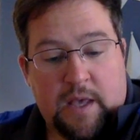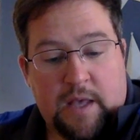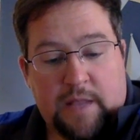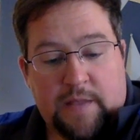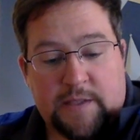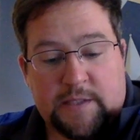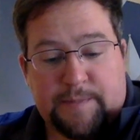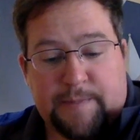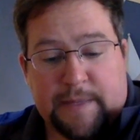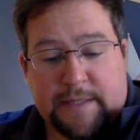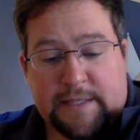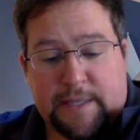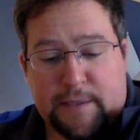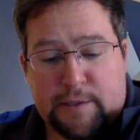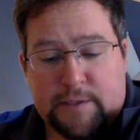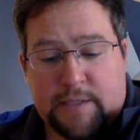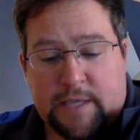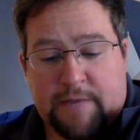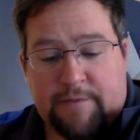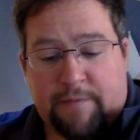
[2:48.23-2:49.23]
The
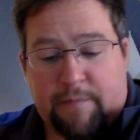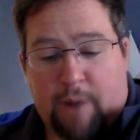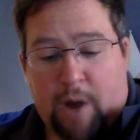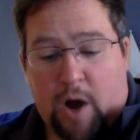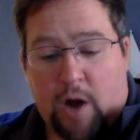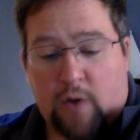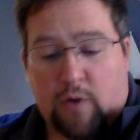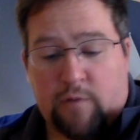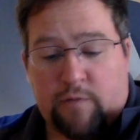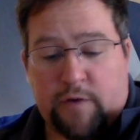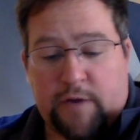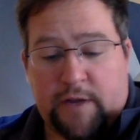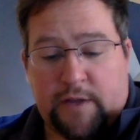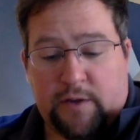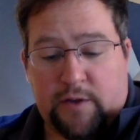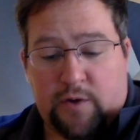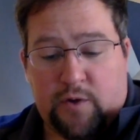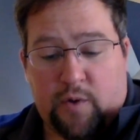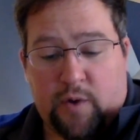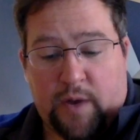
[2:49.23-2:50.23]
spectators came from all over
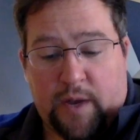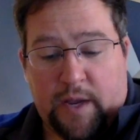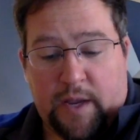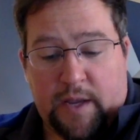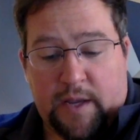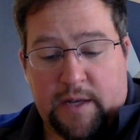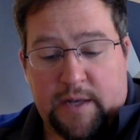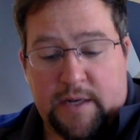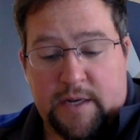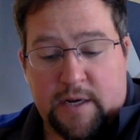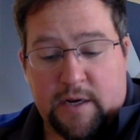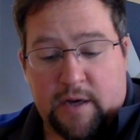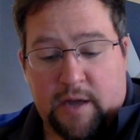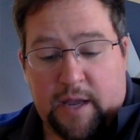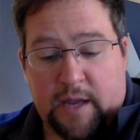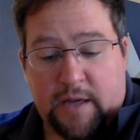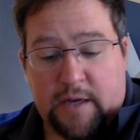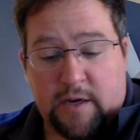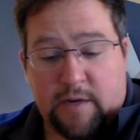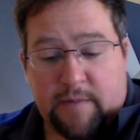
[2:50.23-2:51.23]
Illinois,
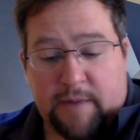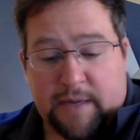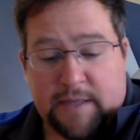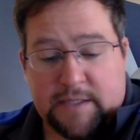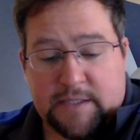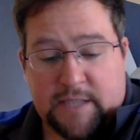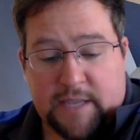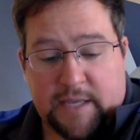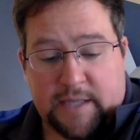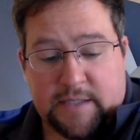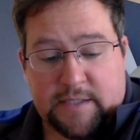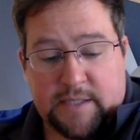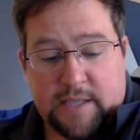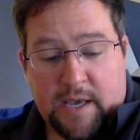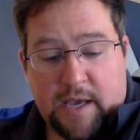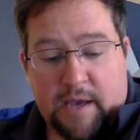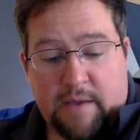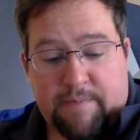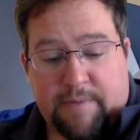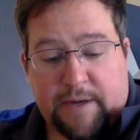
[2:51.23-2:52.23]
nearby states,
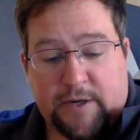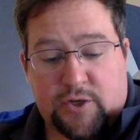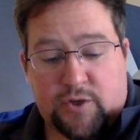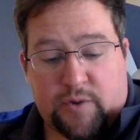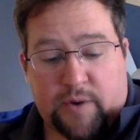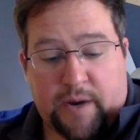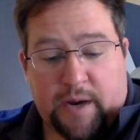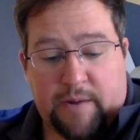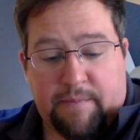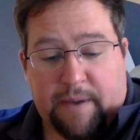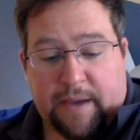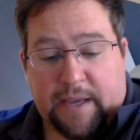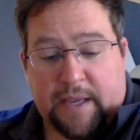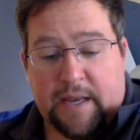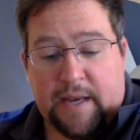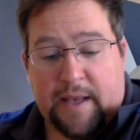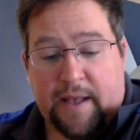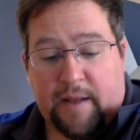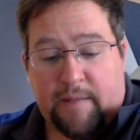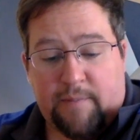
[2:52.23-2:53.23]
by train, by
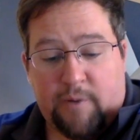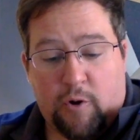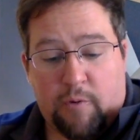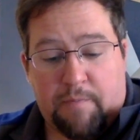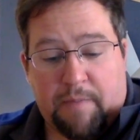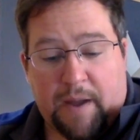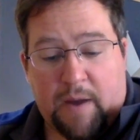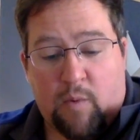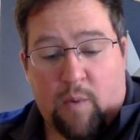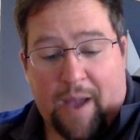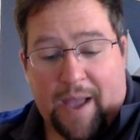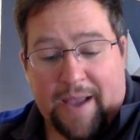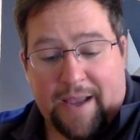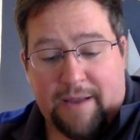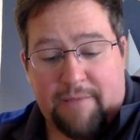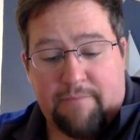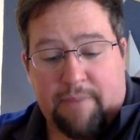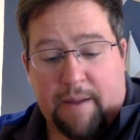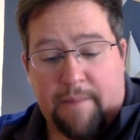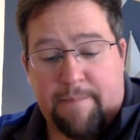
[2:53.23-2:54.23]
canal boat, by
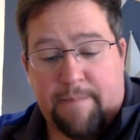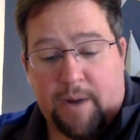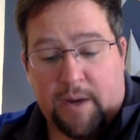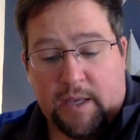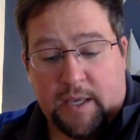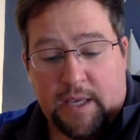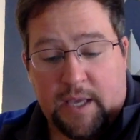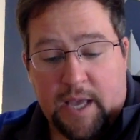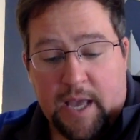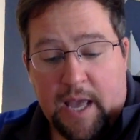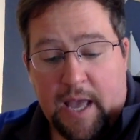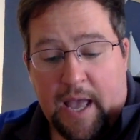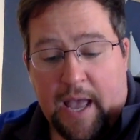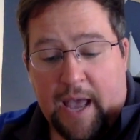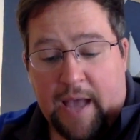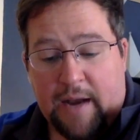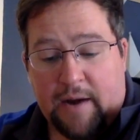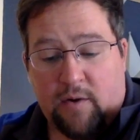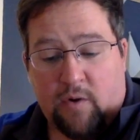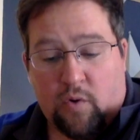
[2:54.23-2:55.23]
wagon, by buggy,
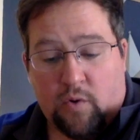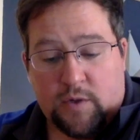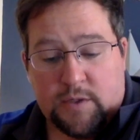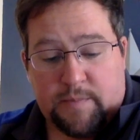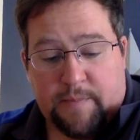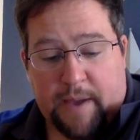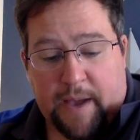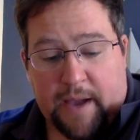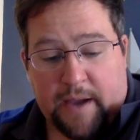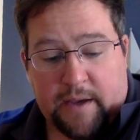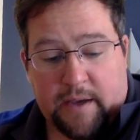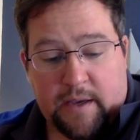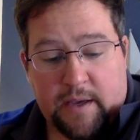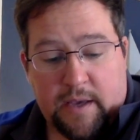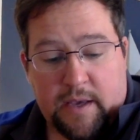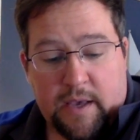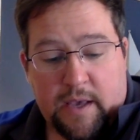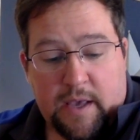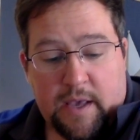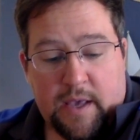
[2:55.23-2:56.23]
and on horseback.
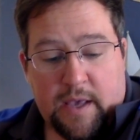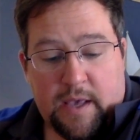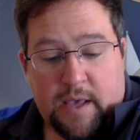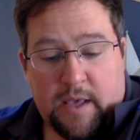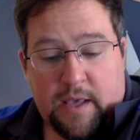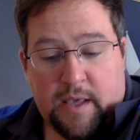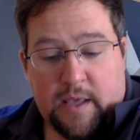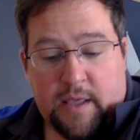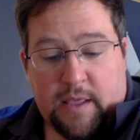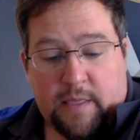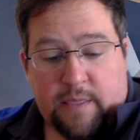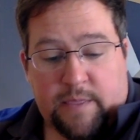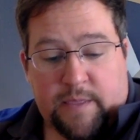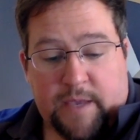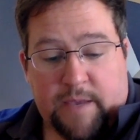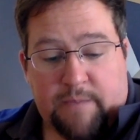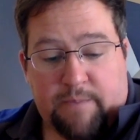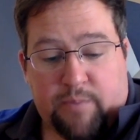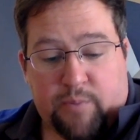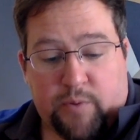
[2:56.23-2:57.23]

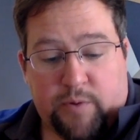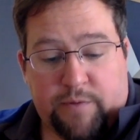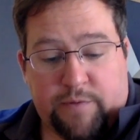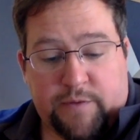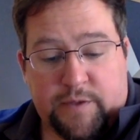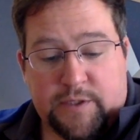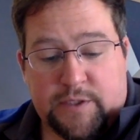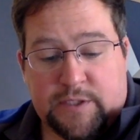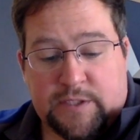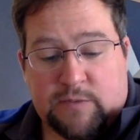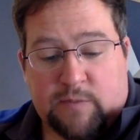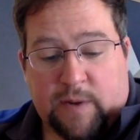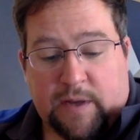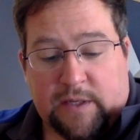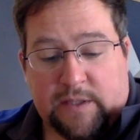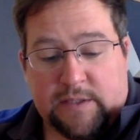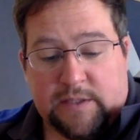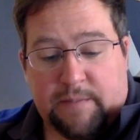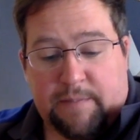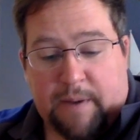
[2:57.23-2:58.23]
They briefly
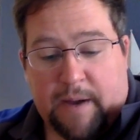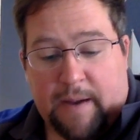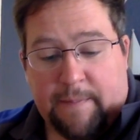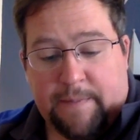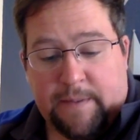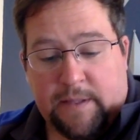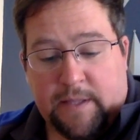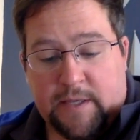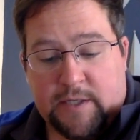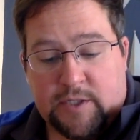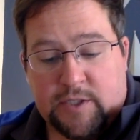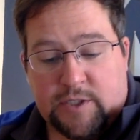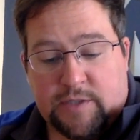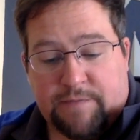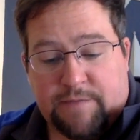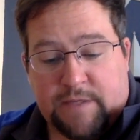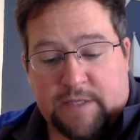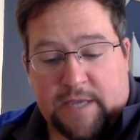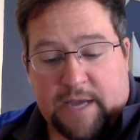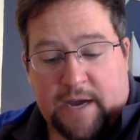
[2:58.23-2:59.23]
swelled the populations
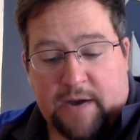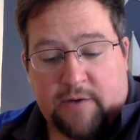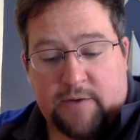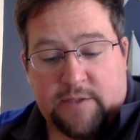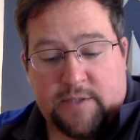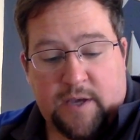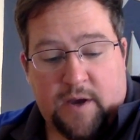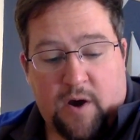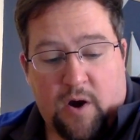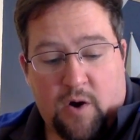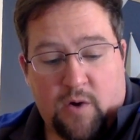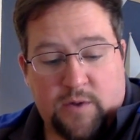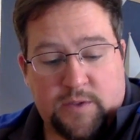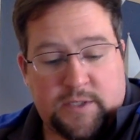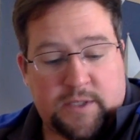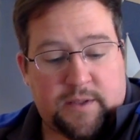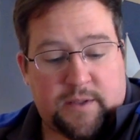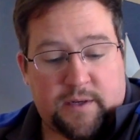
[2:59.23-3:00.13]
of the towns that hosted